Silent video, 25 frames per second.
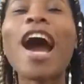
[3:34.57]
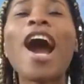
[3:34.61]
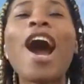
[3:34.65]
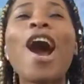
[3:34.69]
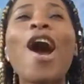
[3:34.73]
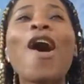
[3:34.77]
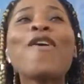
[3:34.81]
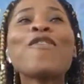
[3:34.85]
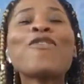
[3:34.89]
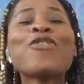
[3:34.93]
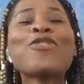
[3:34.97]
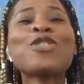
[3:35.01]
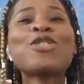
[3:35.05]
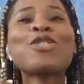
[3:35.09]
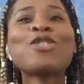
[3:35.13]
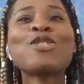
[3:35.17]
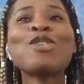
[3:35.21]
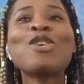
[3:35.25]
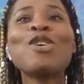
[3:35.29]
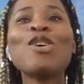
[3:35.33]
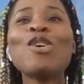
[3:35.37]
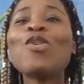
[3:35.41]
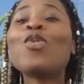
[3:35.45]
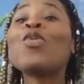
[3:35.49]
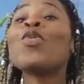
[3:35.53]
I have to
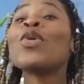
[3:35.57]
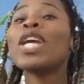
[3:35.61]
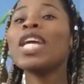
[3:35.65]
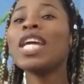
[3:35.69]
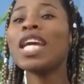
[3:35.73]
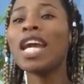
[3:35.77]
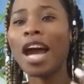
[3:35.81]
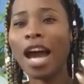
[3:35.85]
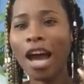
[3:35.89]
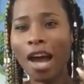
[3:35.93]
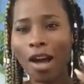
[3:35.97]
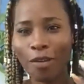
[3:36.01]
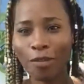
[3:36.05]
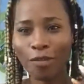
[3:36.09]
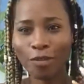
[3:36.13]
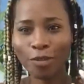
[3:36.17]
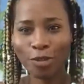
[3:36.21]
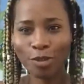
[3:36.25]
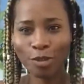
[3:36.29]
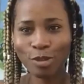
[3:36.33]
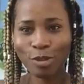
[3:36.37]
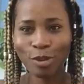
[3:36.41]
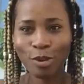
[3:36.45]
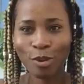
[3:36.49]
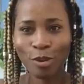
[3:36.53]
go. We have
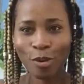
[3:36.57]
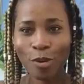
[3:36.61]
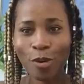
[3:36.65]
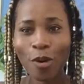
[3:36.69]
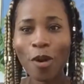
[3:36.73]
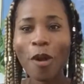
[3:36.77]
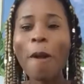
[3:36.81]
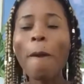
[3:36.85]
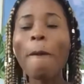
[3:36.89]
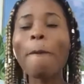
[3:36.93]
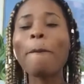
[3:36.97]
to go.